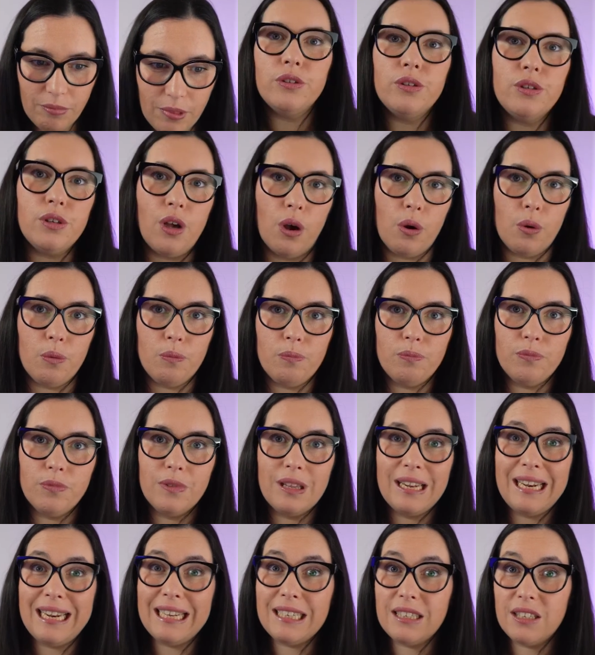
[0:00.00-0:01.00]
So
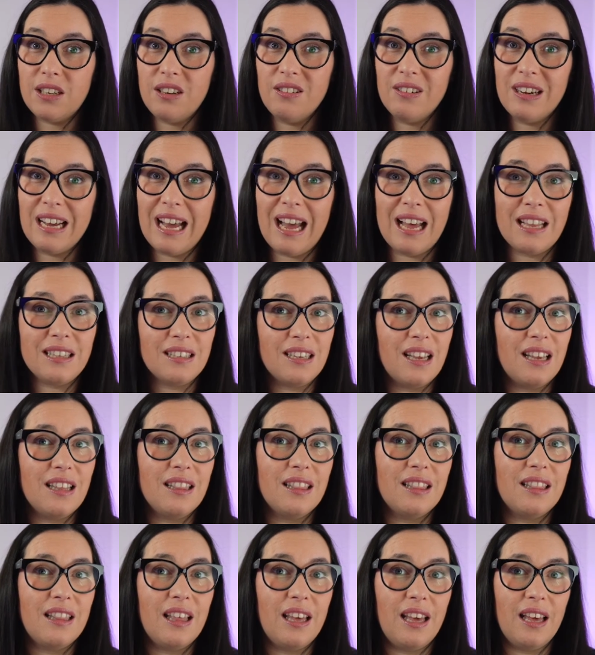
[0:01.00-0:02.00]
let's look at
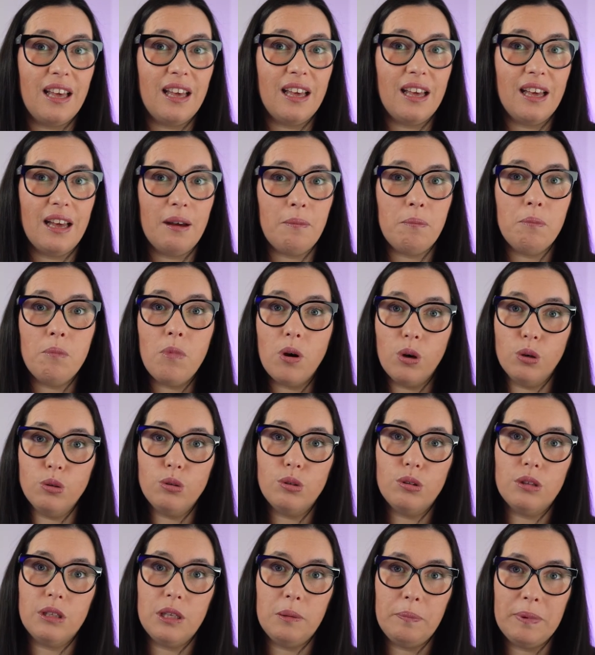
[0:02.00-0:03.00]
the
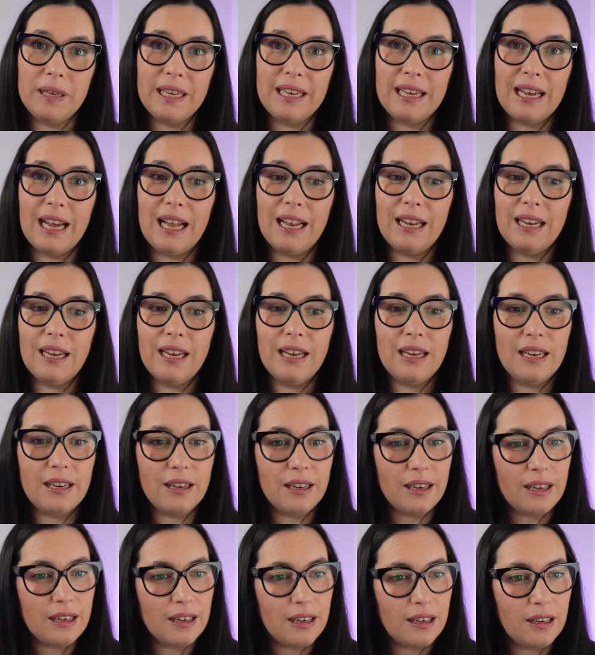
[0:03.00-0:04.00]
most typical
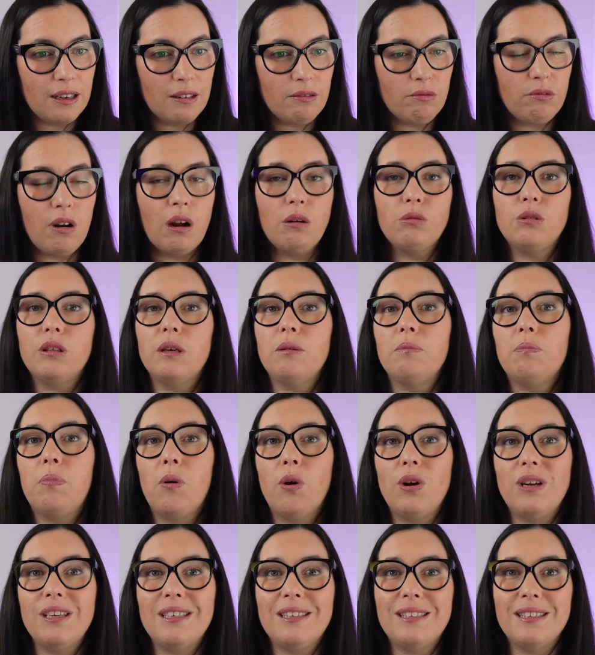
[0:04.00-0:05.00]
routing
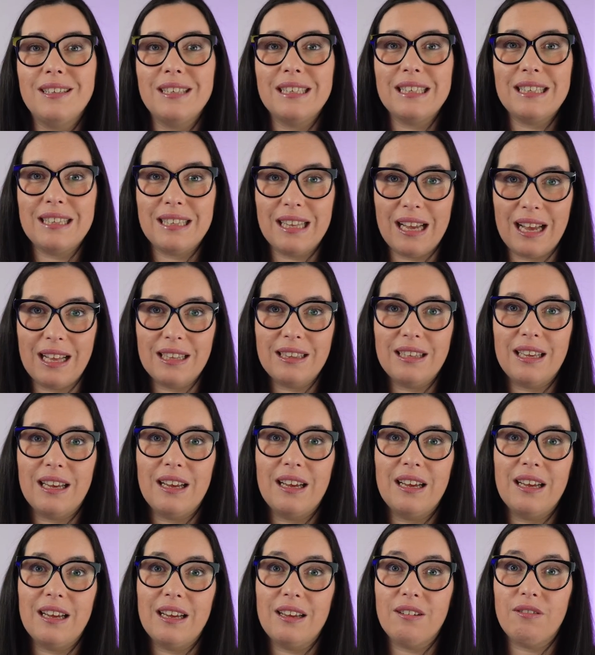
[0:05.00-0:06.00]
policies that
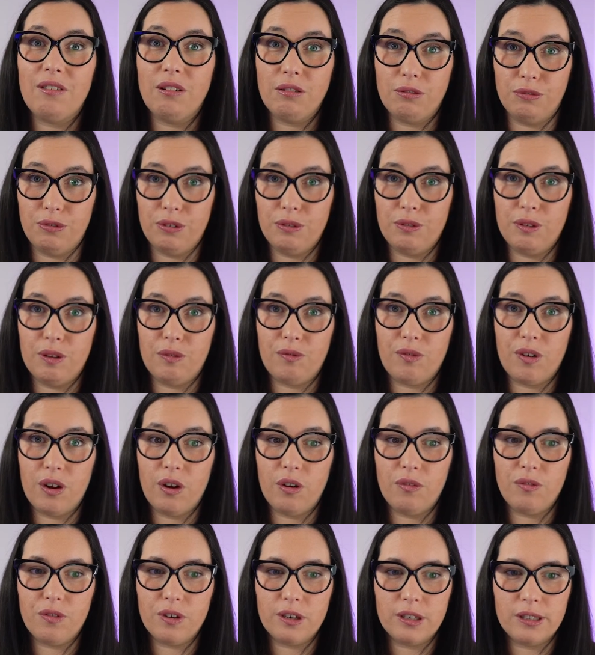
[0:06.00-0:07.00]
Route
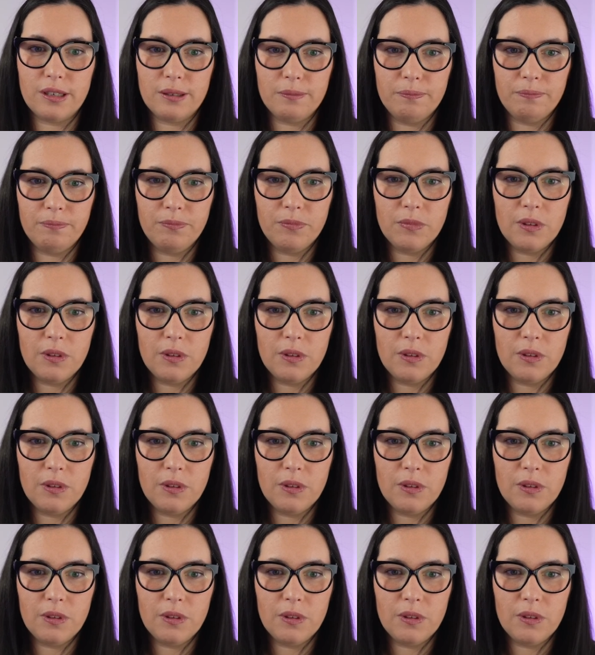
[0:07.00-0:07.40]
fifty-three offers.